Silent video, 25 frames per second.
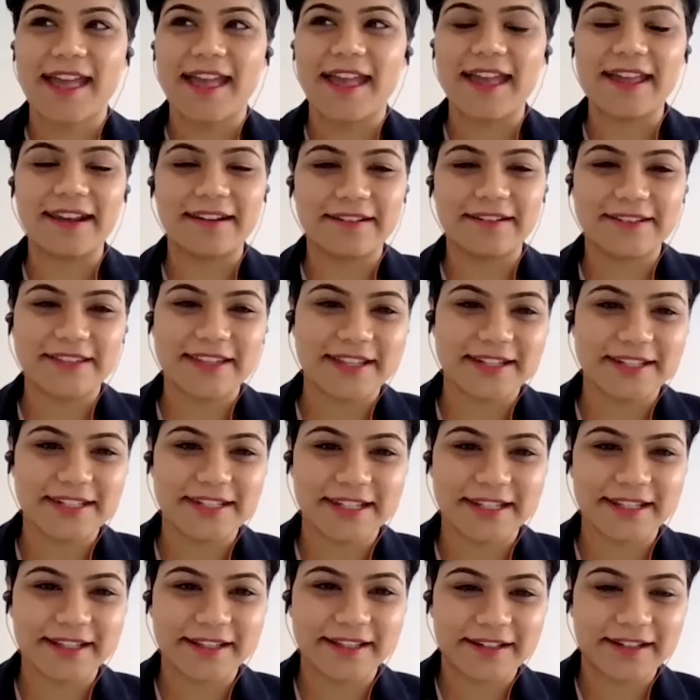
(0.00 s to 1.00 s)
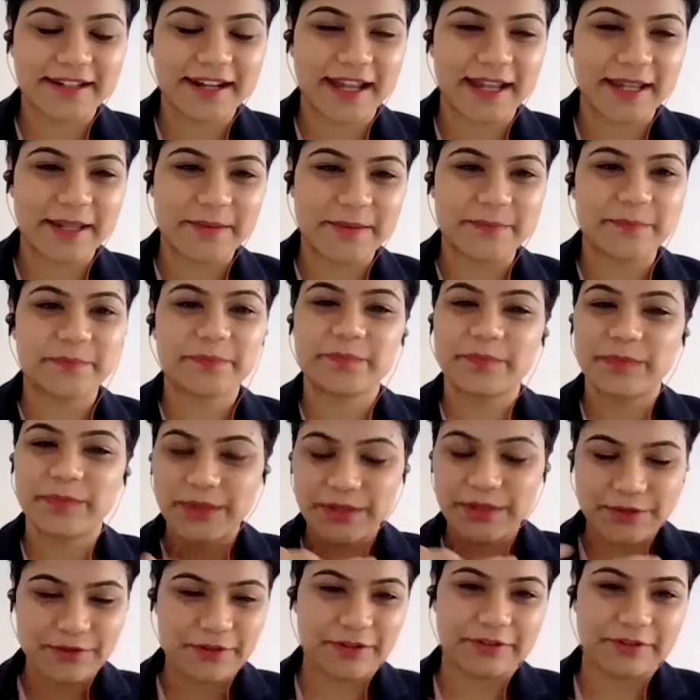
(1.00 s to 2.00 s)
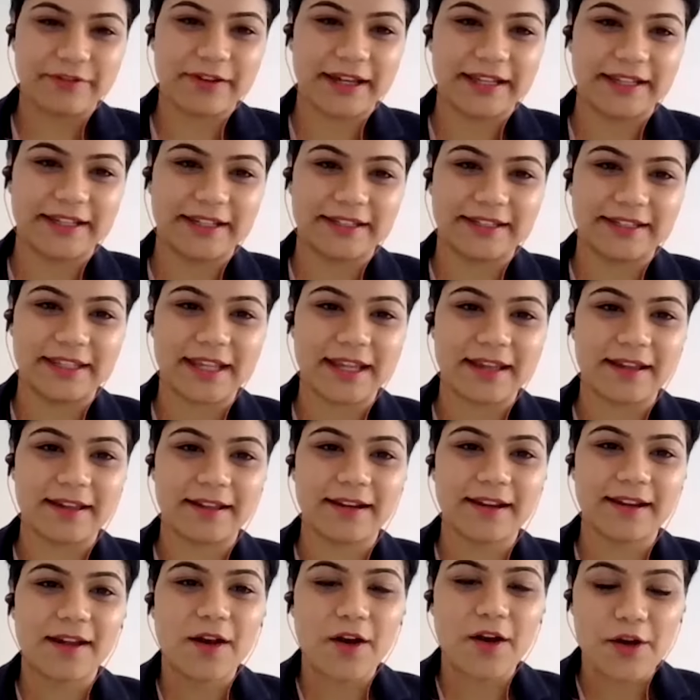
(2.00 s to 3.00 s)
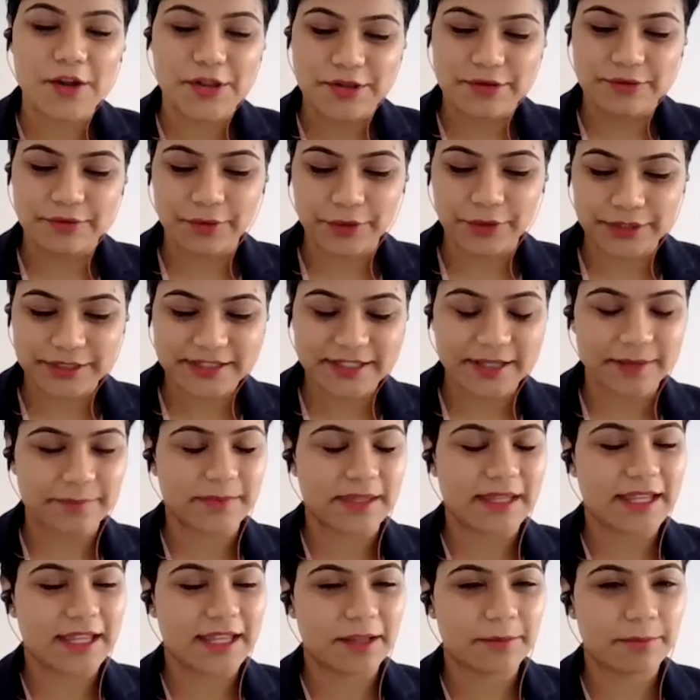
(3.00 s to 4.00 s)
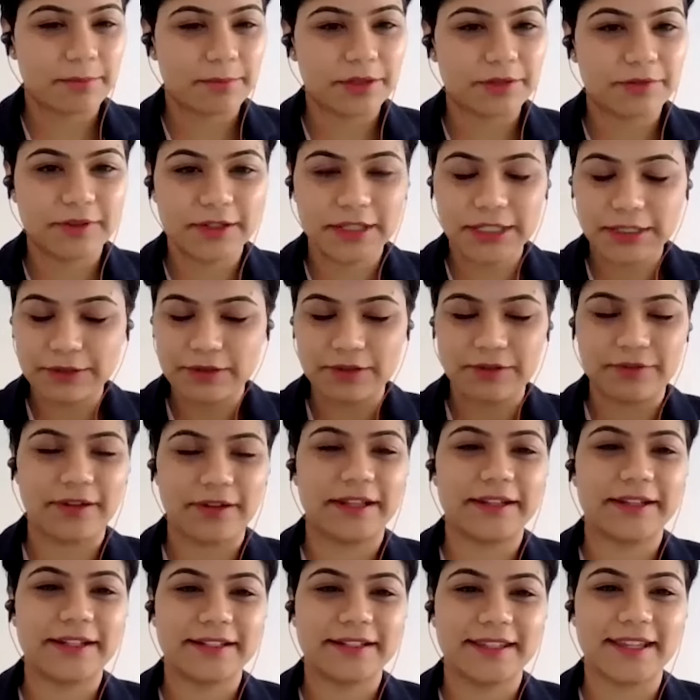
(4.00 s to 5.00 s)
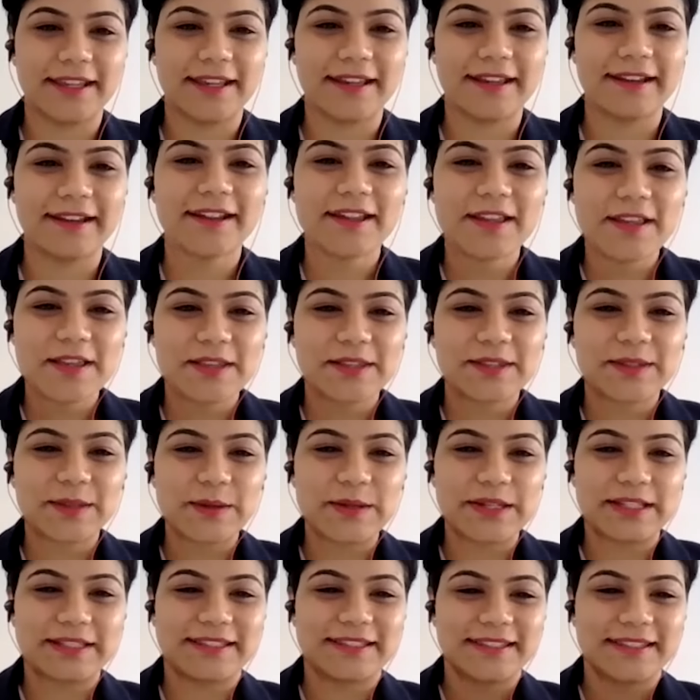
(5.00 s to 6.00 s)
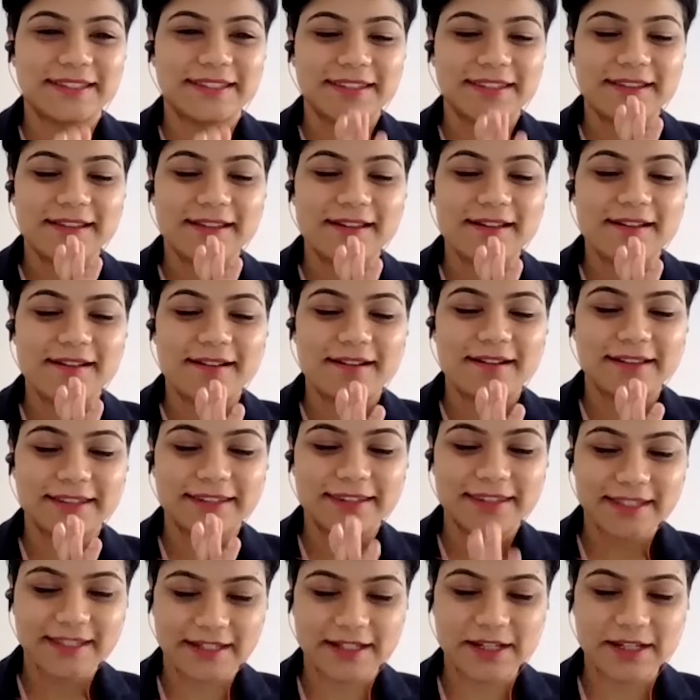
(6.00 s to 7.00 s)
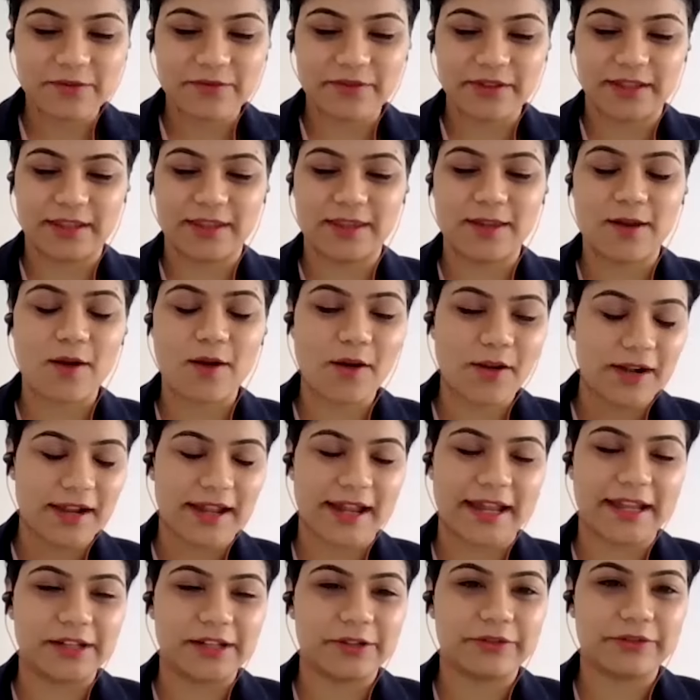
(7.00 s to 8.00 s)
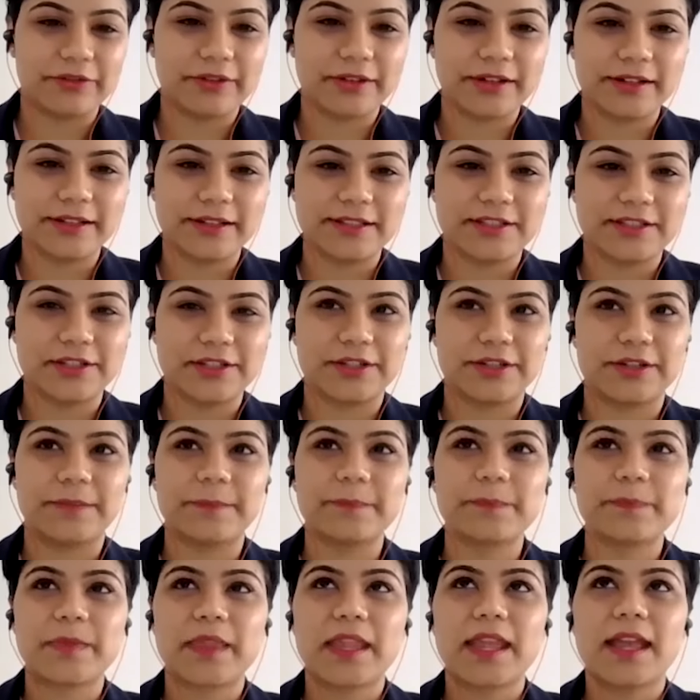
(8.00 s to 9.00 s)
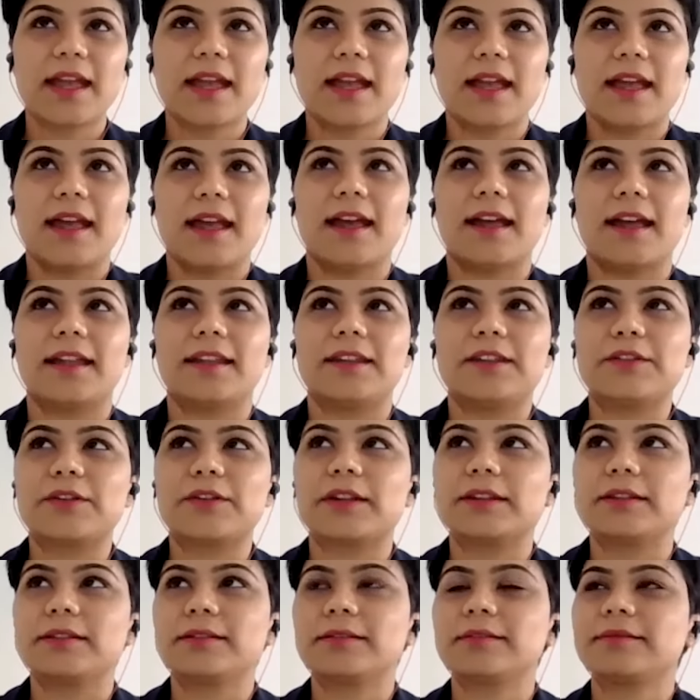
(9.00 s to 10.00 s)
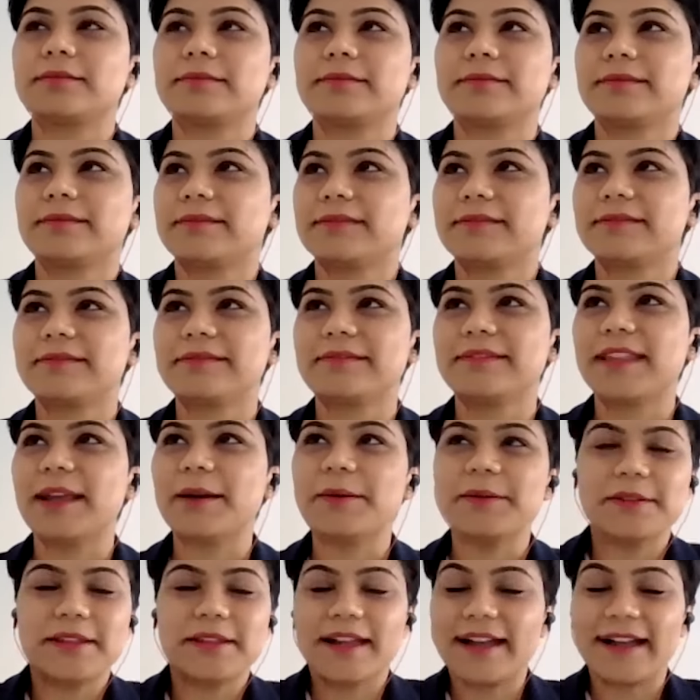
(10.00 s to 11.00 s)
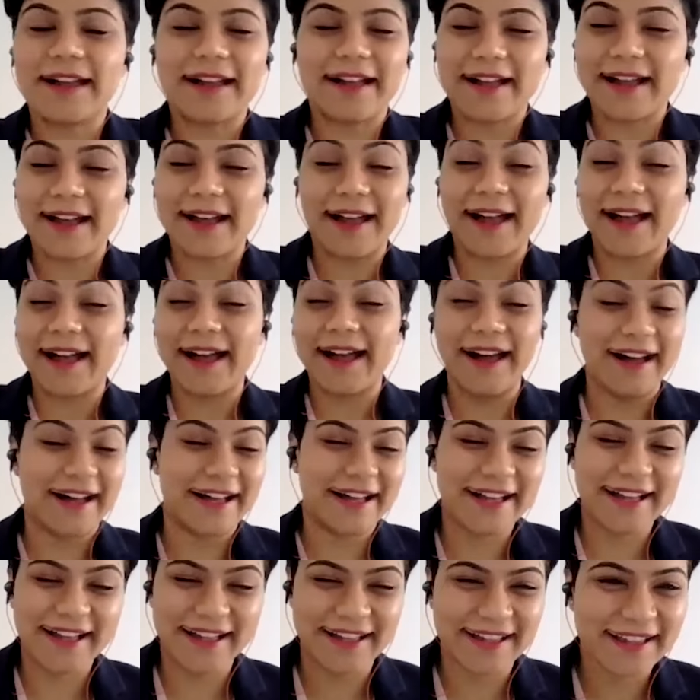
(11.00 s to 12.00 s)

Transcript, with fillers: energetic time you will find it there or you want something in between you will find it there so it's a city with all kind of culture and you can I mean,